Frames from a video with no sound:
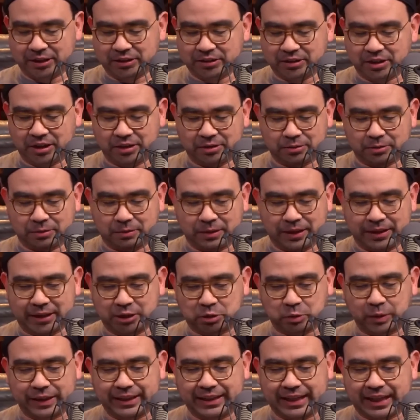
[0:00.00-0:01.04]
No.
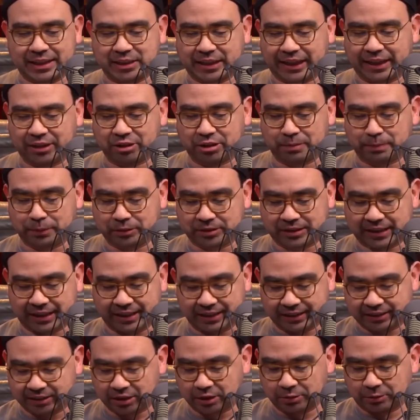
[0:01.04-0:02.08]
This wig has hair on both
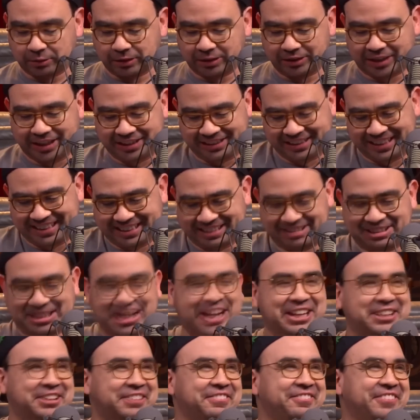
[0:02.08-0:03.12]
sides. Oh, okay. I
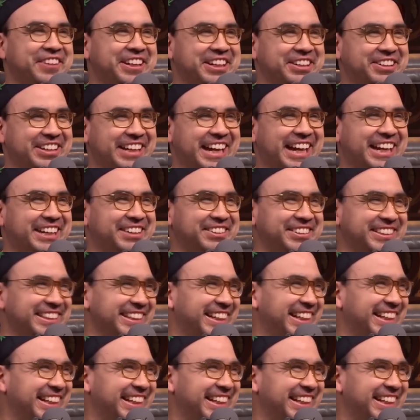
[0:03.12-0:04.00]
couldn't figure it out.